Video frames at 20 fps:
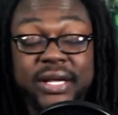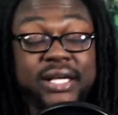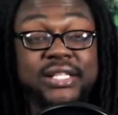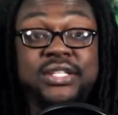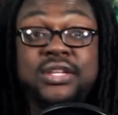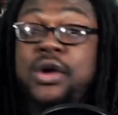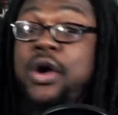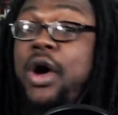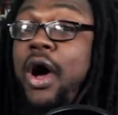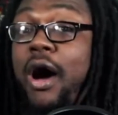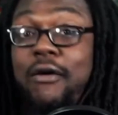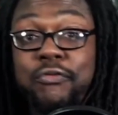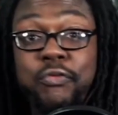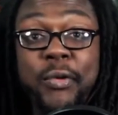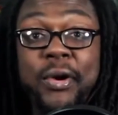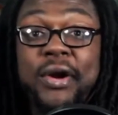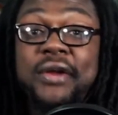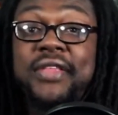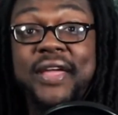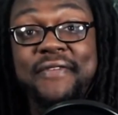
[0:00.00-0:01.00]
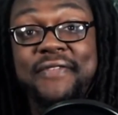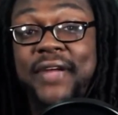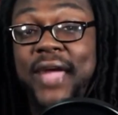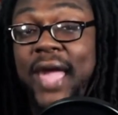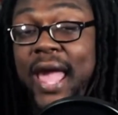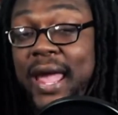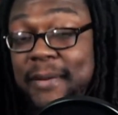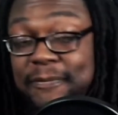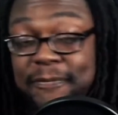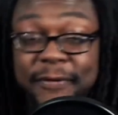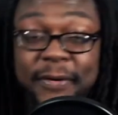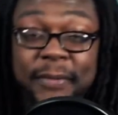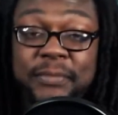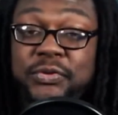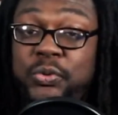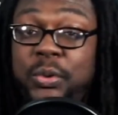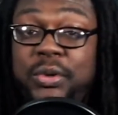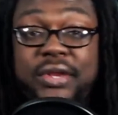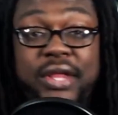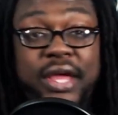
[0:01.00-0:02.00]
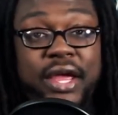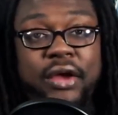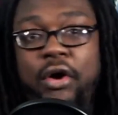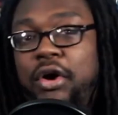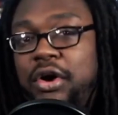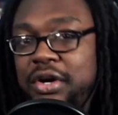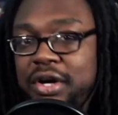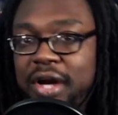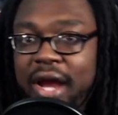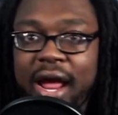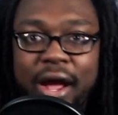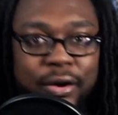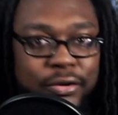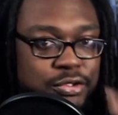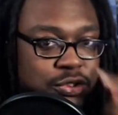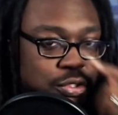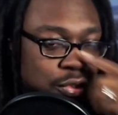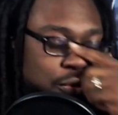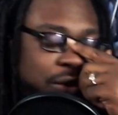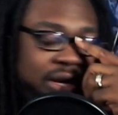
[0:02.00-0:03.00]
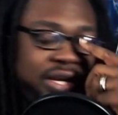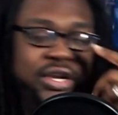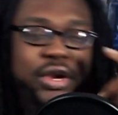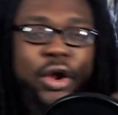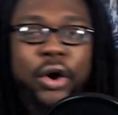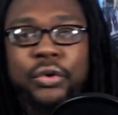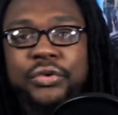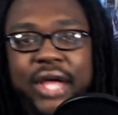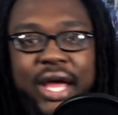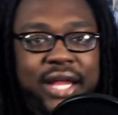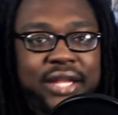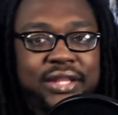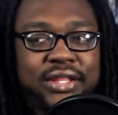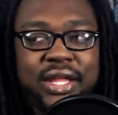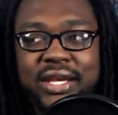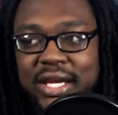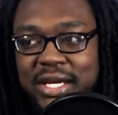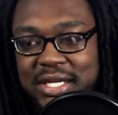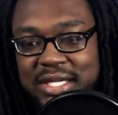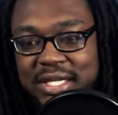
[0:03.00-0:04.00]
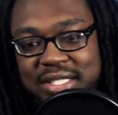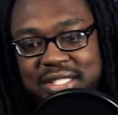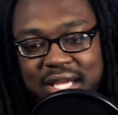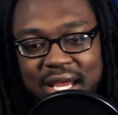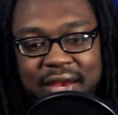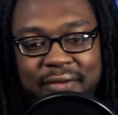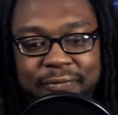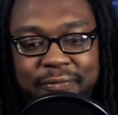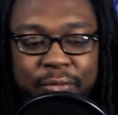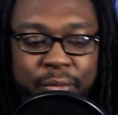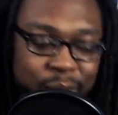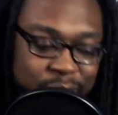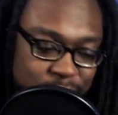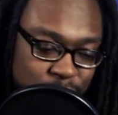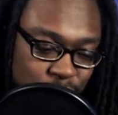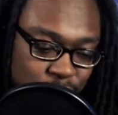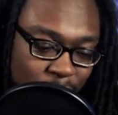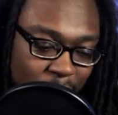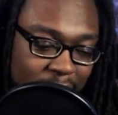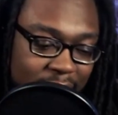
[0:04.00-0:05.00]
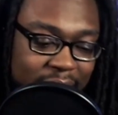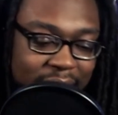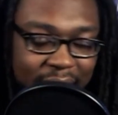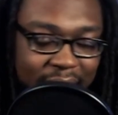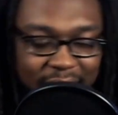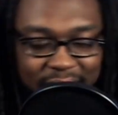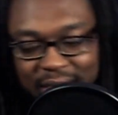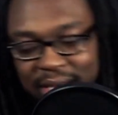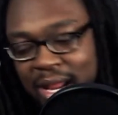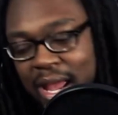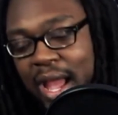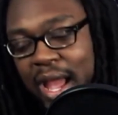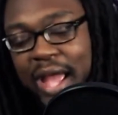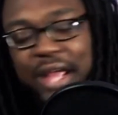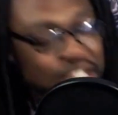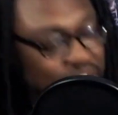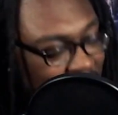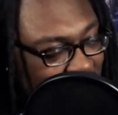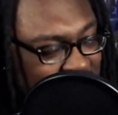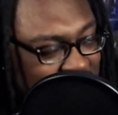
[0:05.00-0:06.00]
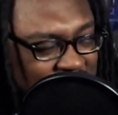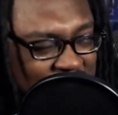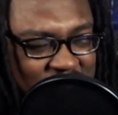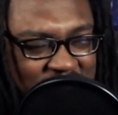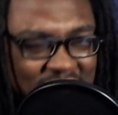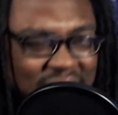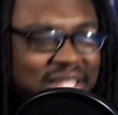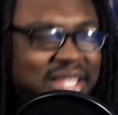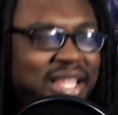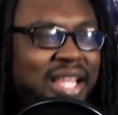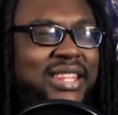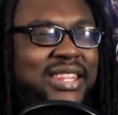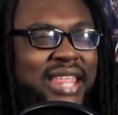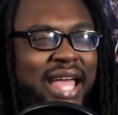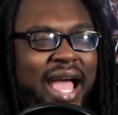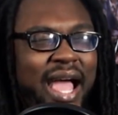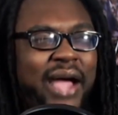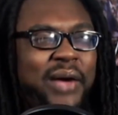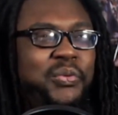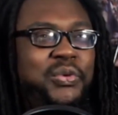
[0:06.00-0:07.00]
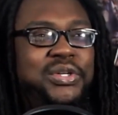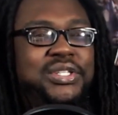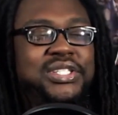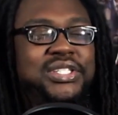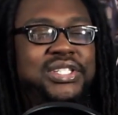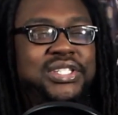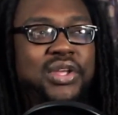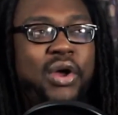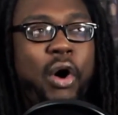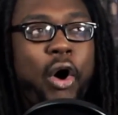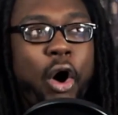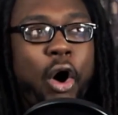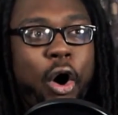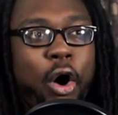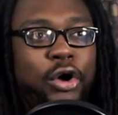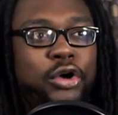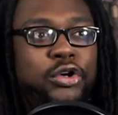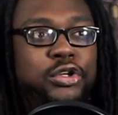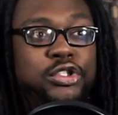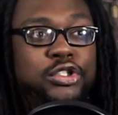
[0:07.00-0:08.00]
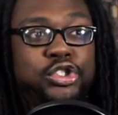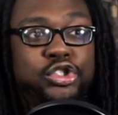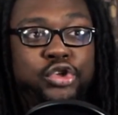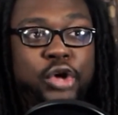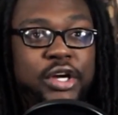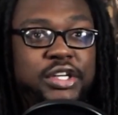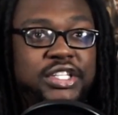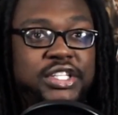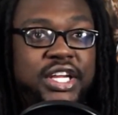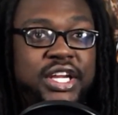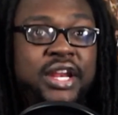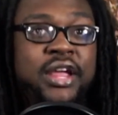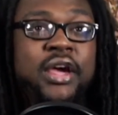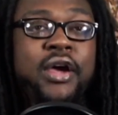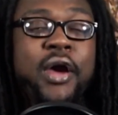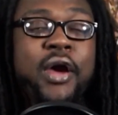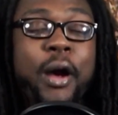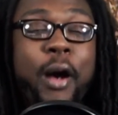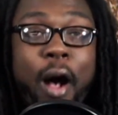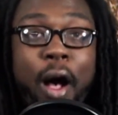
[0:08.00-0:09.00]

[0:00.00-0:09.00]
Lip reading: because of where they've came from to where they are now. So they know that they need to stand for what's right. And I just think that that was all constructed